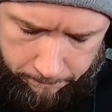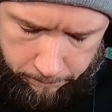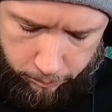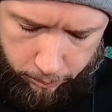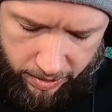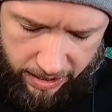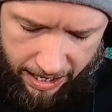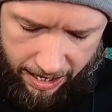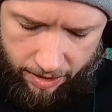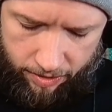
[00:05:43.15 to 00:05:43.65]

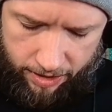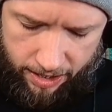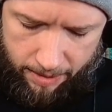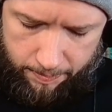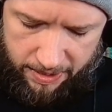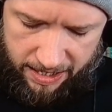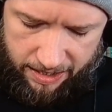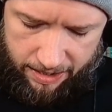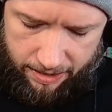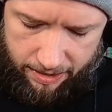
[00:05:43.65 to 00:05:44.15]
But now that I'm
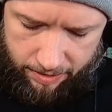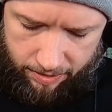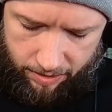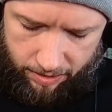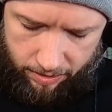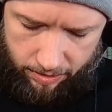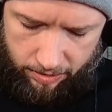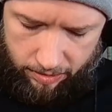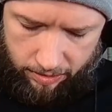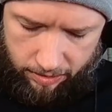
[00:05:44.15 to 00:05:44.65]
eating
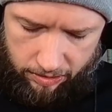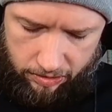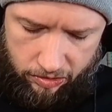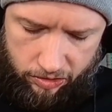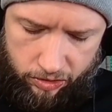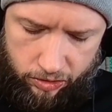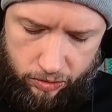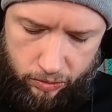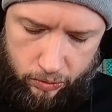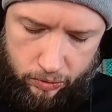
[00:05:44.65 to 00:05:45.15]
the
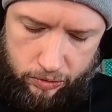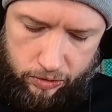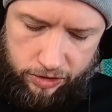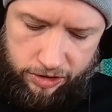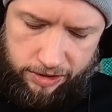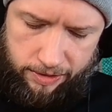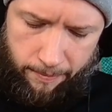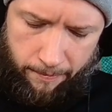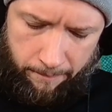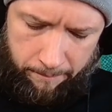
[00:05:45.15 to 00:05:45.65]
noodles,